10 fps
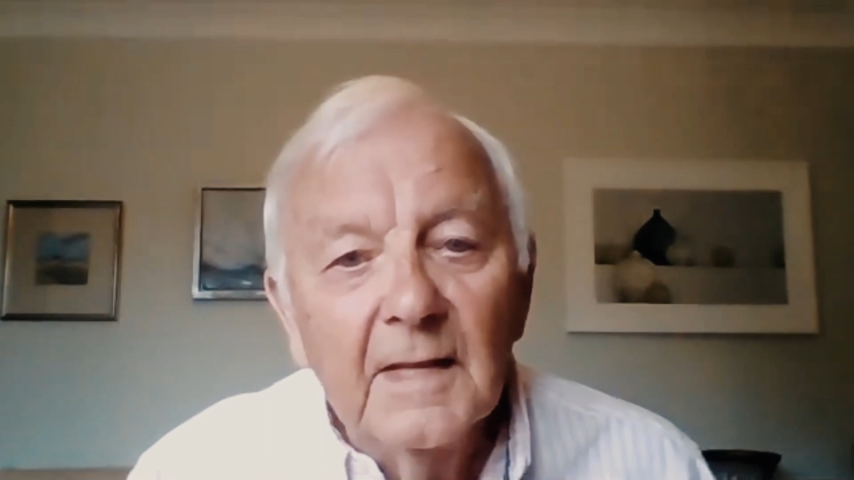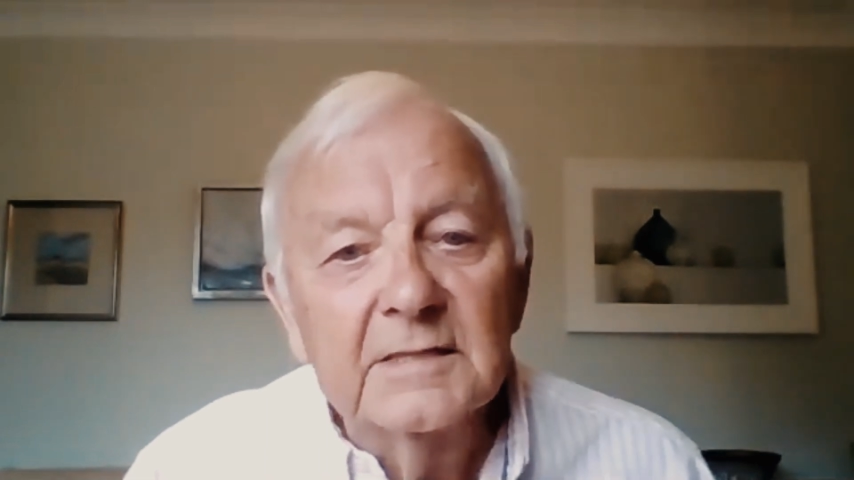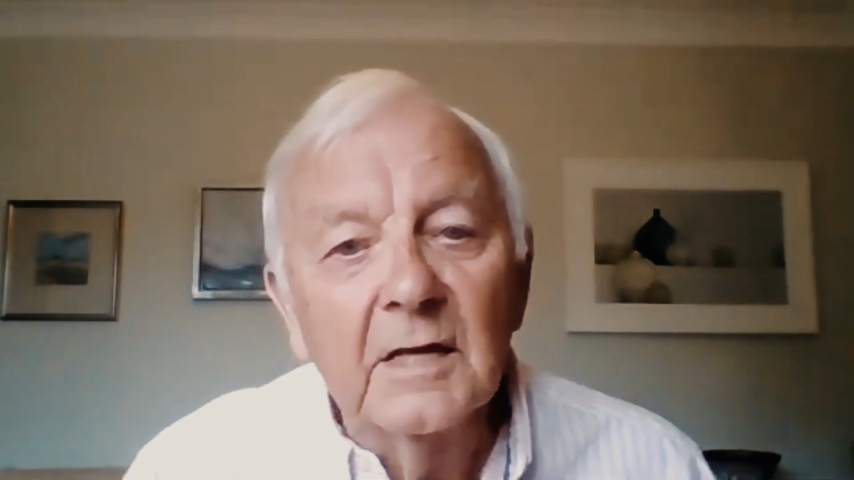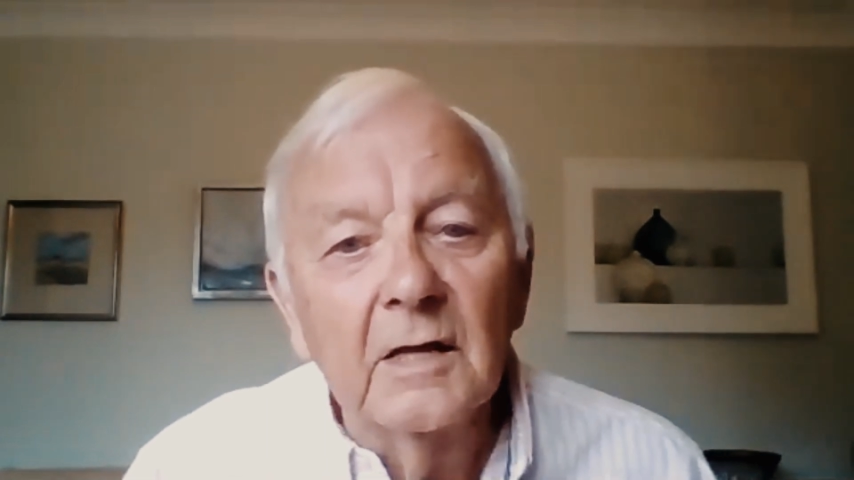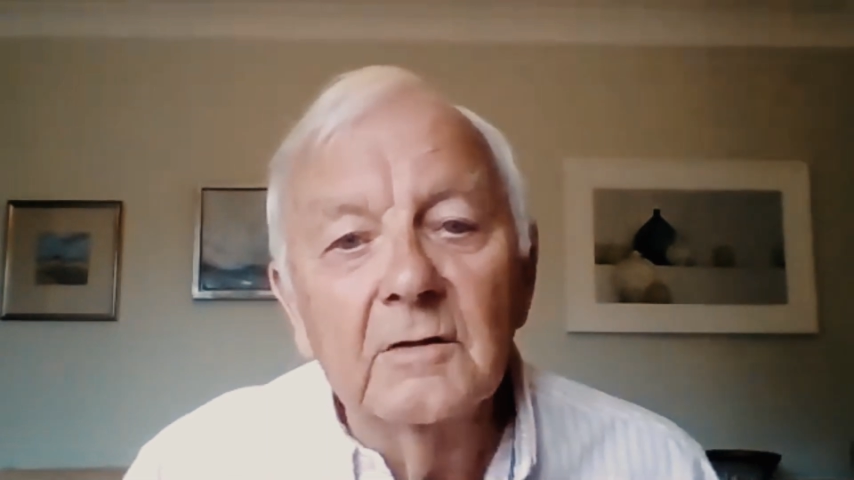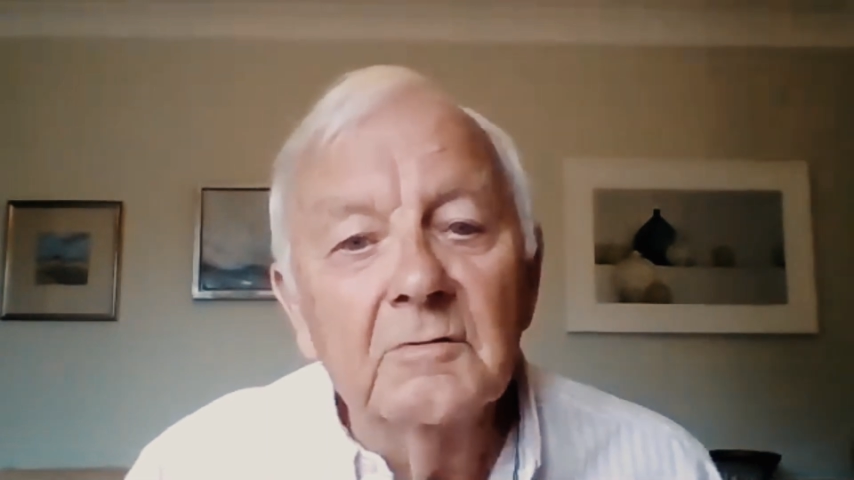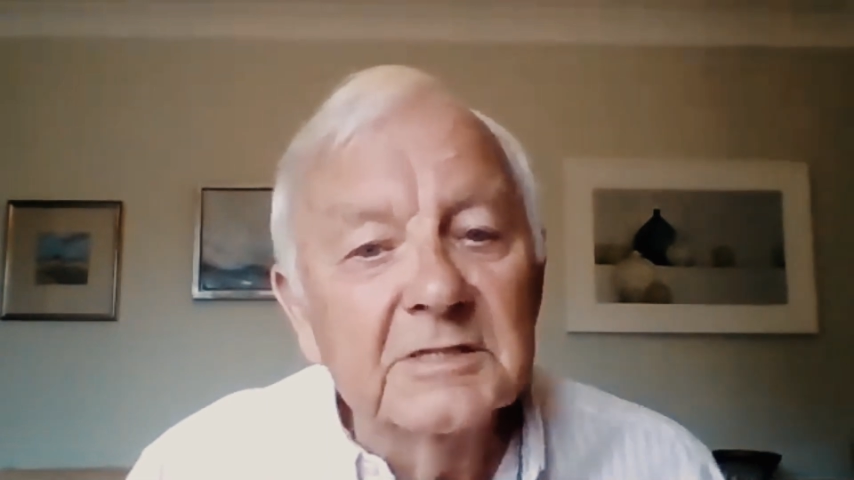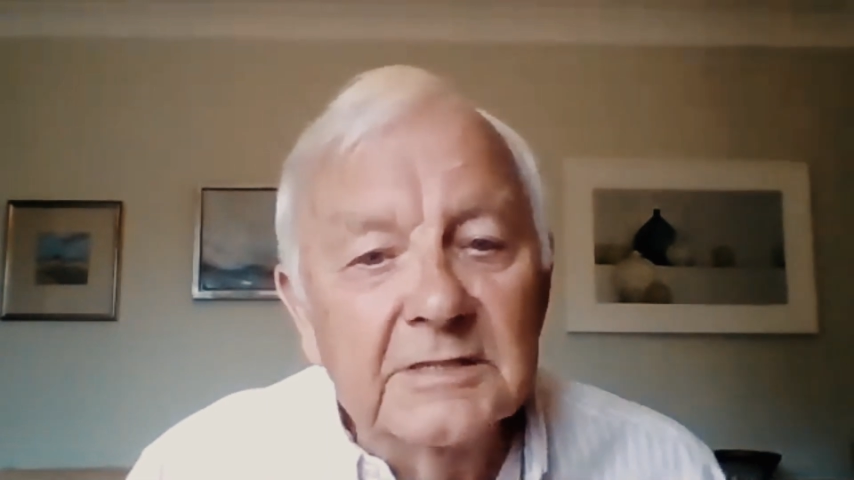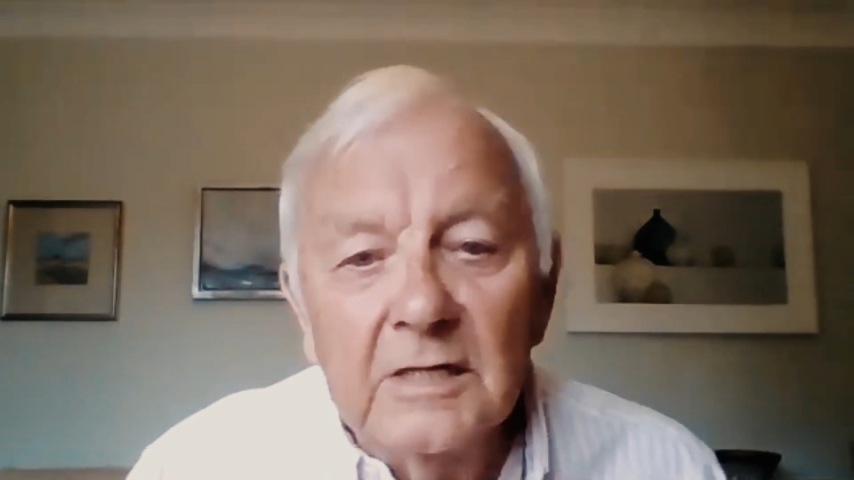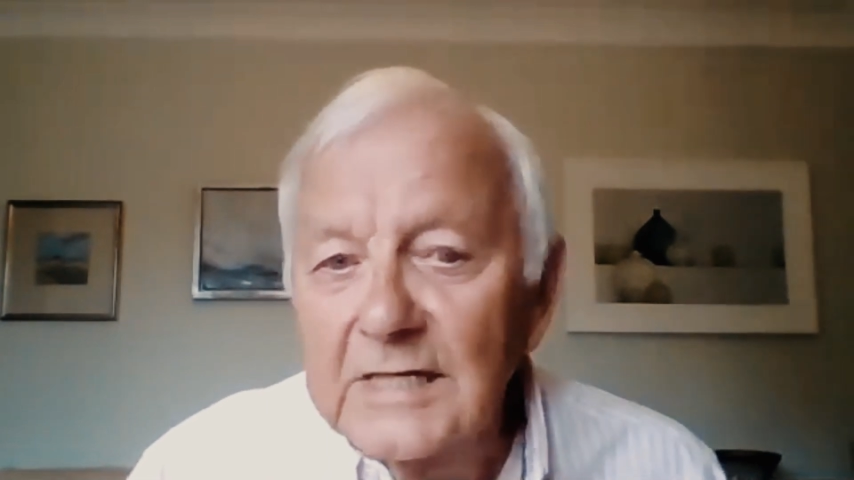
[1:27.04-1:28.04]
So there
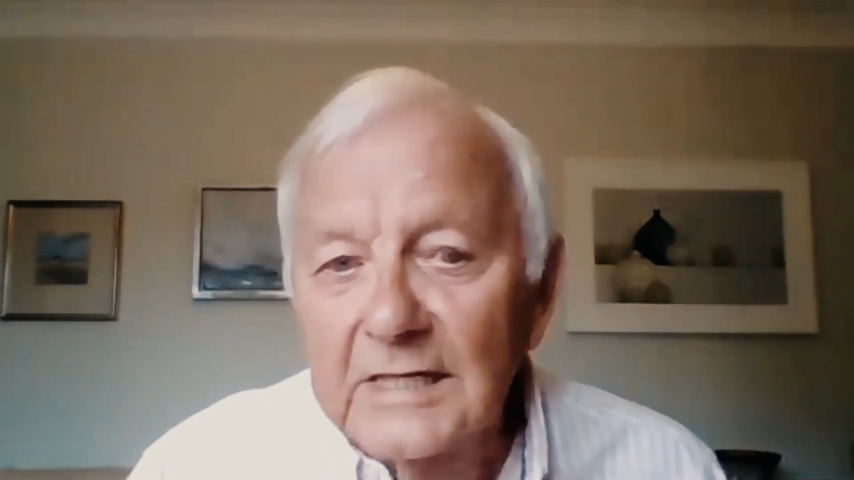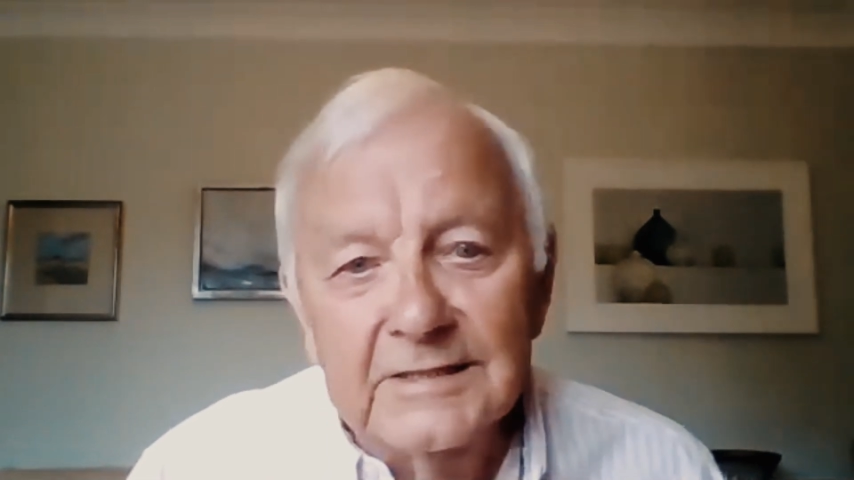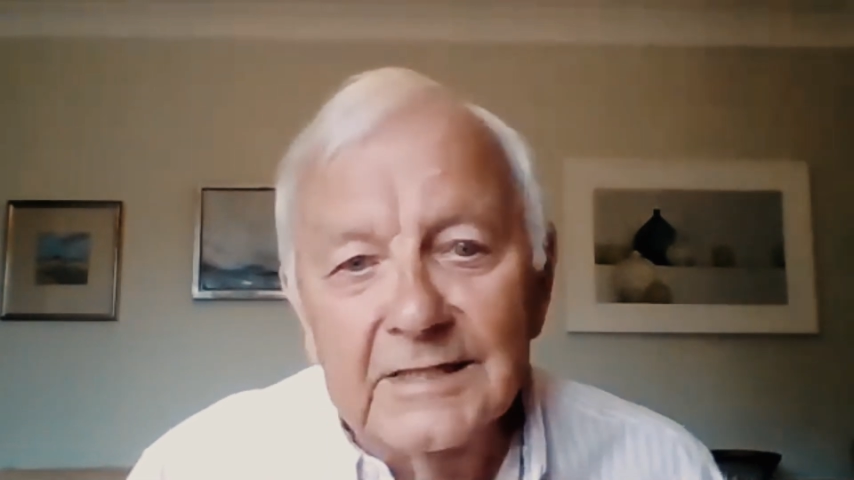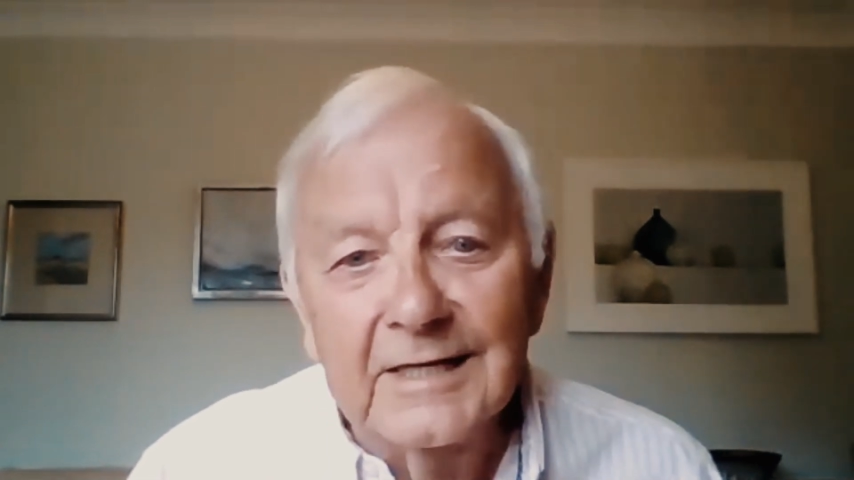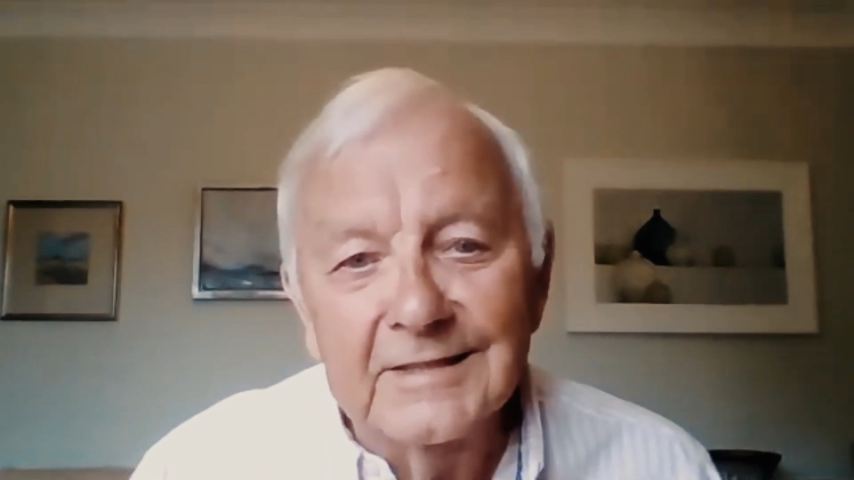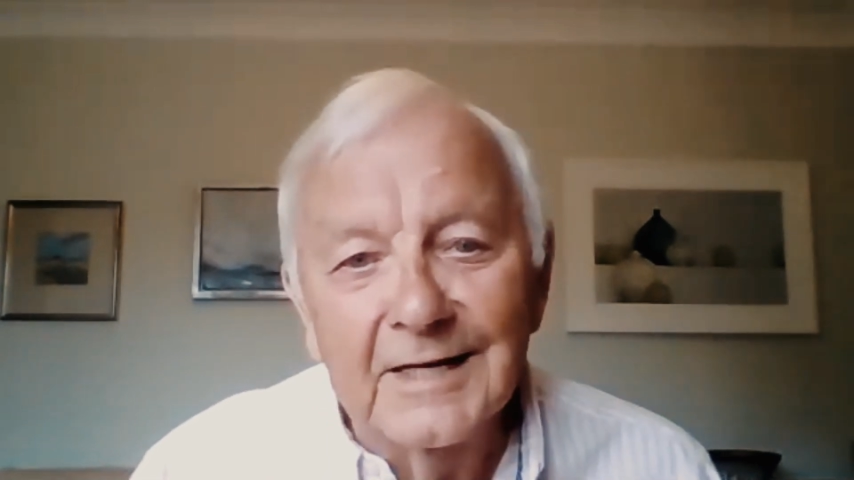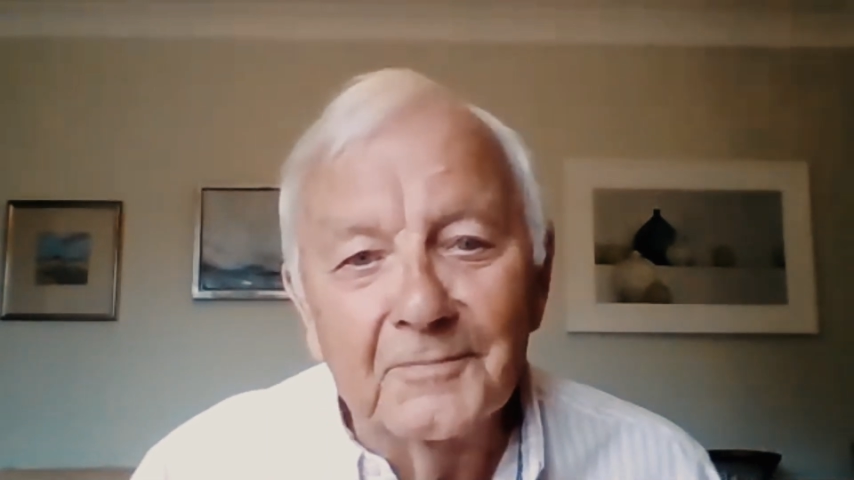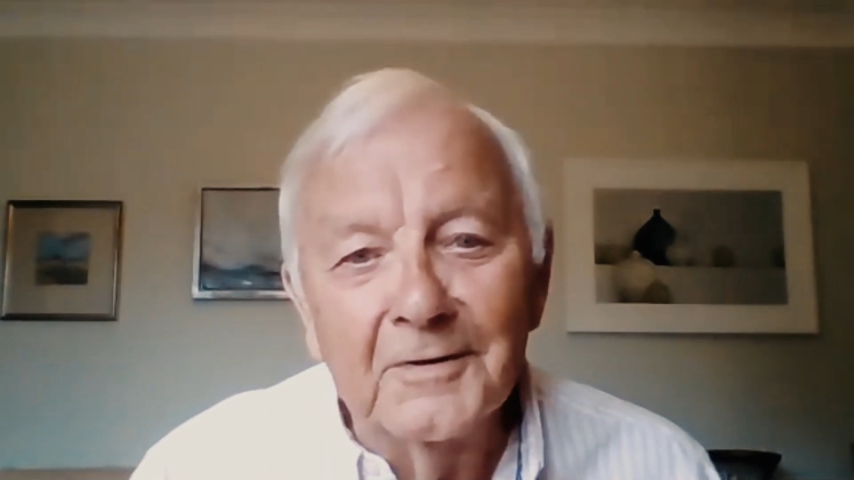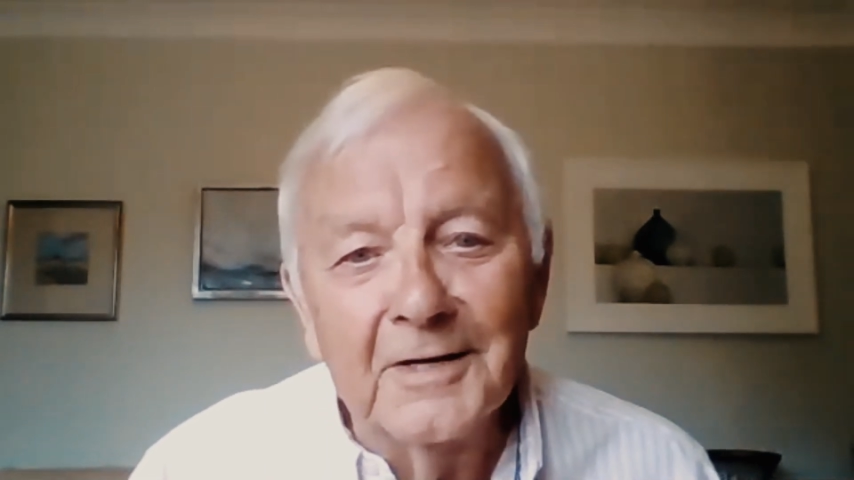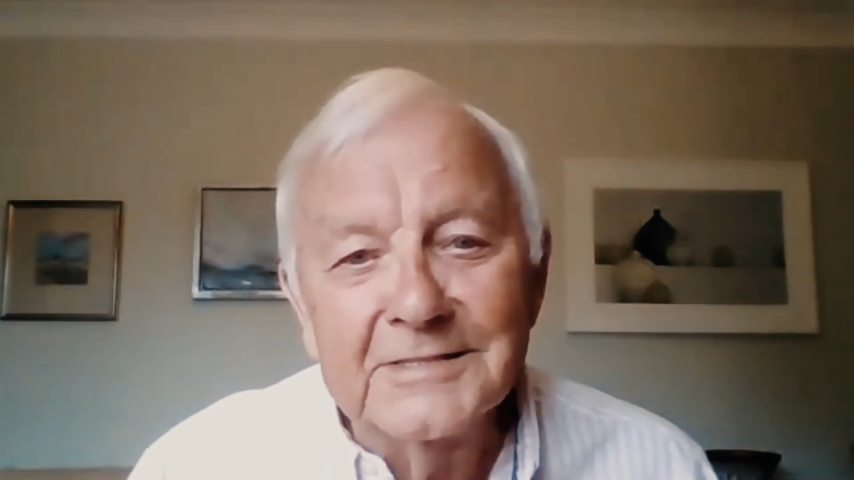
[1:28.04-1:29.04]
is no such thing as
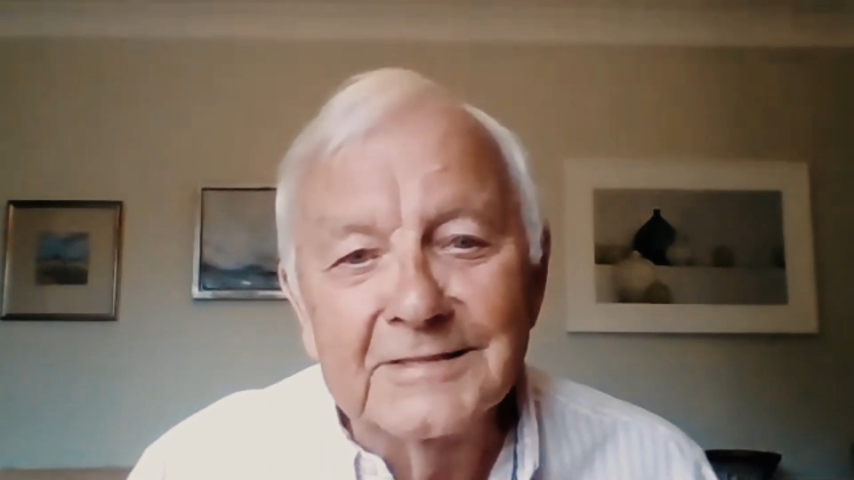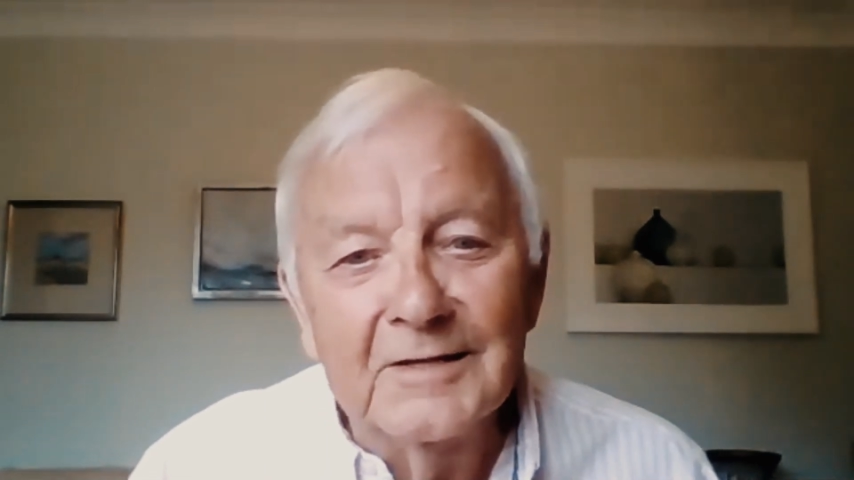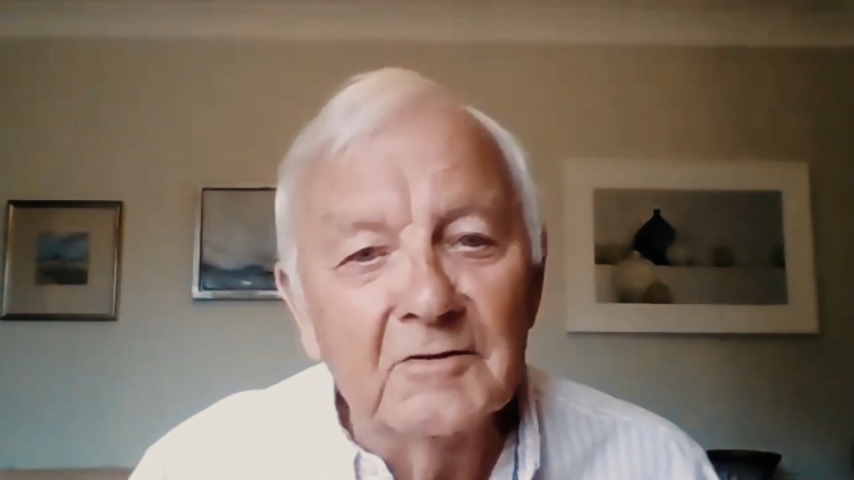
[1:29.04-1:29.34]
liberation.